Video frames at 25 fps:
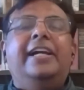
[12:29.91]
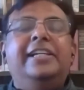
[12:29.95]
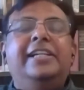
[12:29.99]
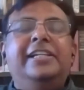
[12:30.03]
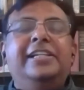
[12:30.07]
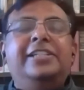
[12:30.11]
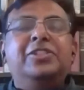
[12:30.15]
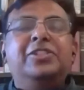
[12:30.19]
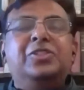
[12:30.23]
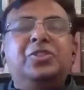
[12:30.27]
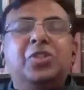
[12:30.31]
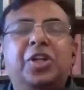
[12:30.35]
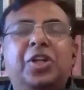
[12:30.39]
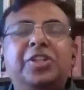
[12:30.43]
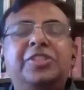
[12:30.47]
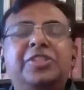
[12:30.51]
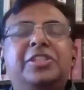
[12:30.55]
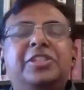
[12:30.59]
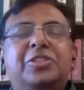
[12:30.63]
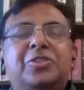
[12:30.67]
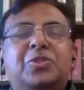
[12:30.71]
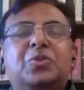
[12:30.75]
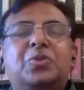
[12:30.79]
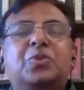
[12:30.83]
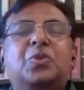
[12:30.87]
It is not
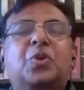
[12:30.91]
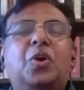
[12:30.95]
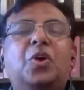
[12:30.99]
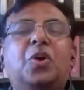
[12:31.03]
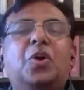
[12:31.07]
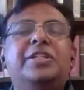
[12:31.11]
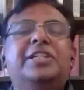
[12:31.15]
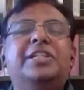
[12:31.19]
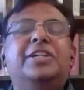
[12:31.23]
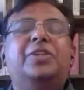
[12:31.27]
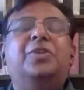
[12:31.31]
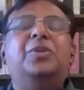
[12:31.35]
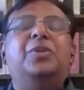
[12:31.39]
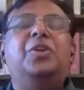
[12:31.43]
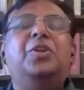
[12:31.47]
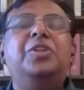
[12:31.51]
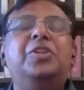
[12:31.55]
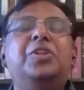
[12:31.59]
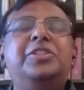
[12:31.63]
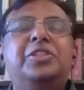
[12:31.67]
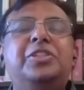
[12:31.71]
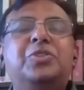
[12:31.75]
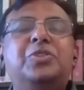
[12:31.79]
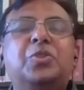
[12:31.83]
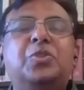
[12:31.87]
just to conquer or
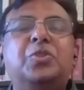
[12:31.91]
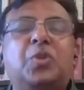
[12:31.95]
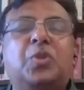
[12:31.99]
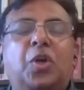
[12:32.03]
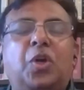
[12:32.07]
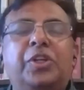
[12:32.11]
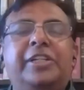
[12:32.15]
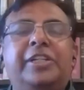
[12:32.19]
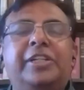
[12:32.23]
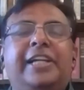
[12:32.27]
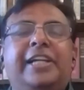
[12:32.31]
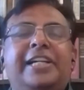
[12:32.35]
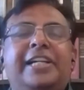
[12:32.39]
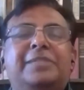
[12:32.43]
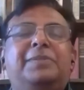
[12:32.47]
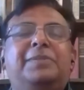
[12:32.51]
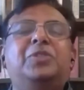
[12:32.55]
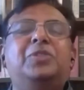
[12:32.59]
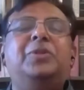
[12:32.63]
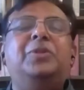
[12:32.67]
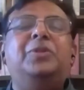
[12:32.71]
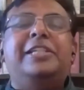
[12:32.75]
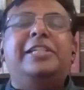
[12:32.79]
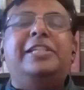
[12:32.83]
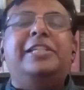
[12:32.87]
not just to colonize,
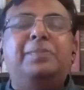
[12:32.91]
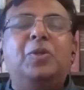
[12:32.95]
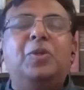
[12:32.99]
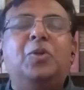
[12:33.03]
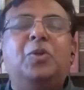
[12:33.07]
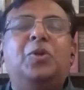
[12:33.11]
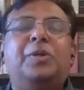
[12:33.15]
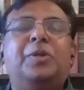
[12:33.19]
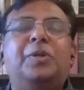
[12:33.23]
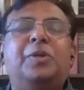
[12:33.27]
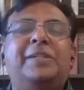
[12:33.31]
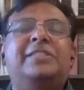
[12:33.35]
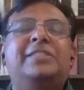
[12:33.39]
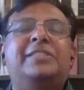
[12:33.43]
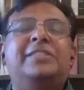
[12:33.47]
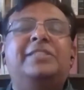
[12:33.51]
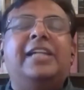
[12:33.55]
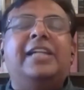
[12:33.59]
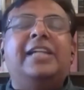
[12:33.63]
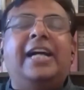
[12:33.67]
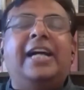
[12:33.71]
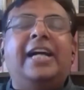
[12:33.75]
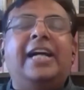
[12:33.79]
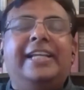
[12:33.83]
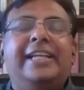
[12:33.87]
but to explore, but
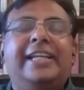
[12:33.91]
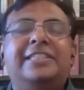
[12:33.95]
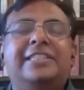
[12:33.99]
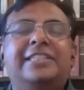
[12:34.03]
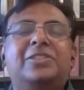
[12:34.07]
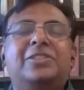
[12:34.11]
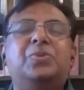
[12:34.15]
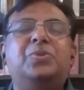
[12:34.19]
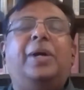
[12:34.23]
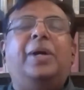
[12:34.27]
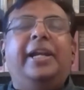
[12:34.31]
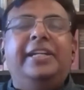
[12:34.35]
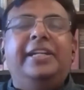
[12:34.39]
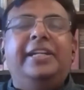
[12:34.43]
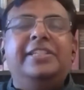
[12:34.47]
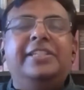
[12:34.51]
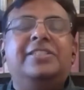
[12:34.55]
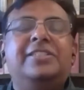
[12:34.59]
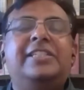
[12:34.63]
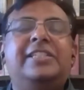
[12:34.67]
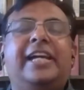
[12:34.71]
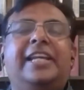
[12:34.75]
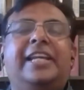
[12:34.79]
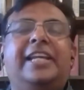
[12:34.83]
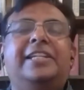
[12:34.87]
science, to
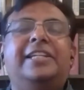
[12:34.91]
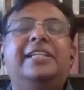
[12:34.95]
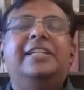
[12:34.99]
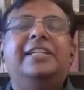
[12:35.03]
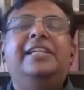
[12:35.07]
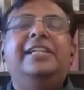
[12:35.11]
understand